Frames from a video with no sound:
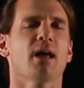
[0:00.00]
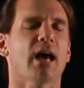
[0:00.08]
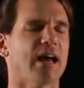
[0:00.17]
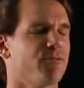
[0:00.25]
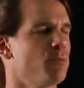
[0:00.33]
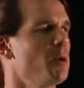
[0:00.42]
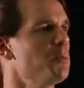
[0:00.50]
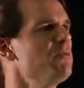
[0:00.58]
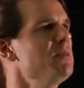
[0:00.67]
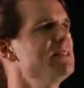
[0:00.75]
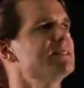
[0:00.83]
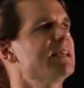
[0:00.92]
And from what
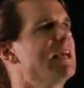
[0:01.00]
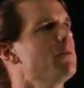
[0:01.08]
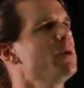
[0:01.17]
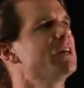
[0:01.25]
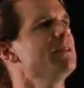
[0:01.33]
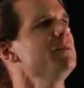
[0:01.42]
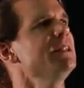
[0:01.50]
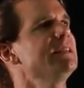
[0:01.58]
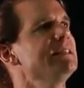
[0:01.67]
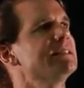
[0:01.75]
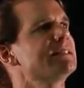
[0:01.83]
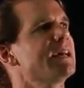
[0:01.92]
we've been saying, we can
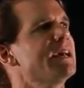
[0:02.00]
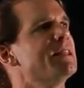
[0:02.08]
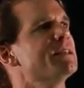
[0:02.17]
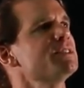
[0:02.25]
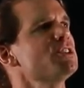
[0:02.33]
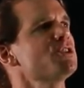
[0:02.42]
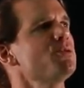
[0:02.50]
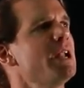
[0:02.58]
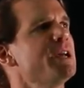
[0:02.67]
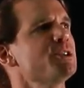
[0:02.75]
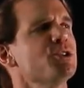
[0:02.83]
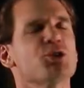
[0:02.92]
immediately say this is a
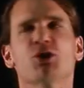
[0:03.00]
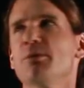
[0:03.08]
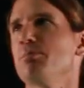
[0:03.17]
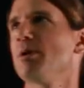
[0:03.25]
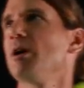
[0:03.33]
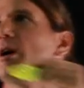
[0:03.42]
relationship